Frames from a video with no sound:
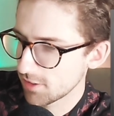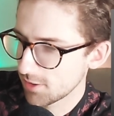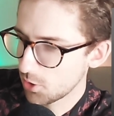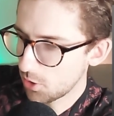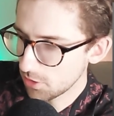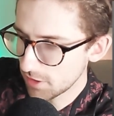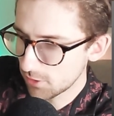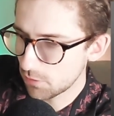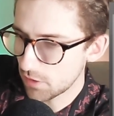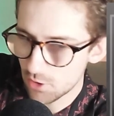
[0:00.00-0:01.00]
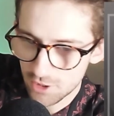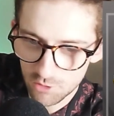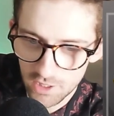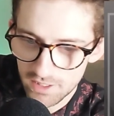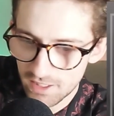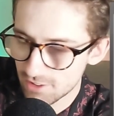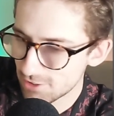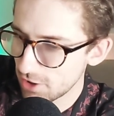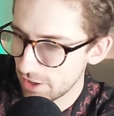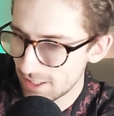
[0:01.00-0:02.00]
It's funny, on the right-hand
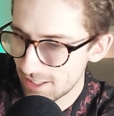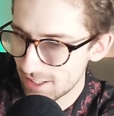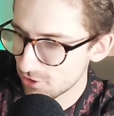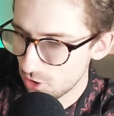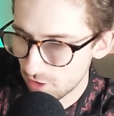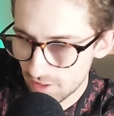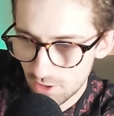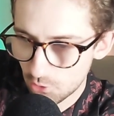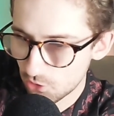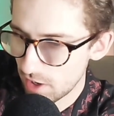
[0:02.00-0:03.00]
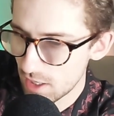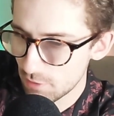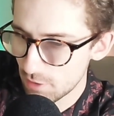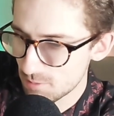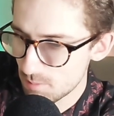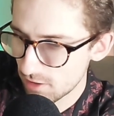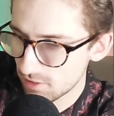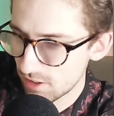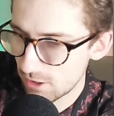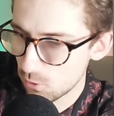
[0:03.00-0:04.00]
side, it's not Gail Sandoval, the
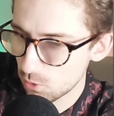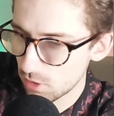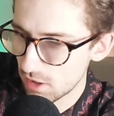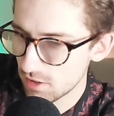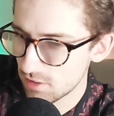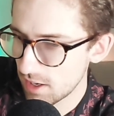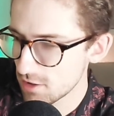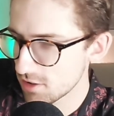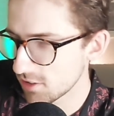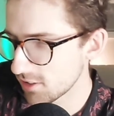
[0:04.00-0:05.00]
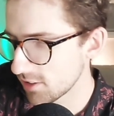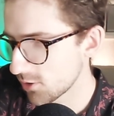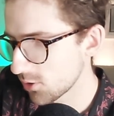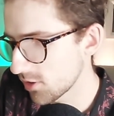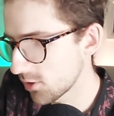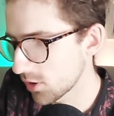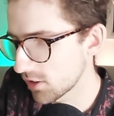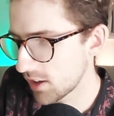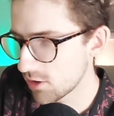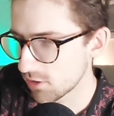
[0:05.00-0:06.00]
Mexican, who's looking is
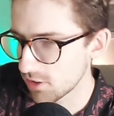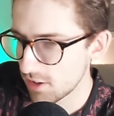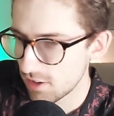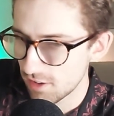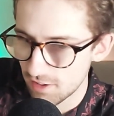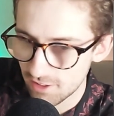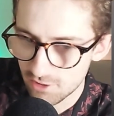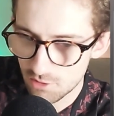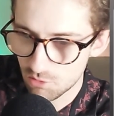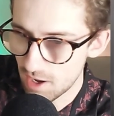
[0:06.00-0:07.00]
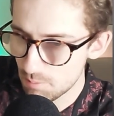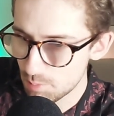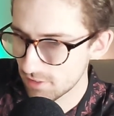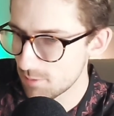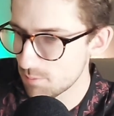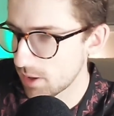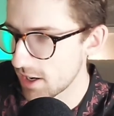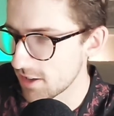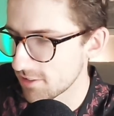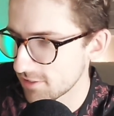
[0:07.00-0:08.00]
looking dangerous. It's the right back, Tim Payne.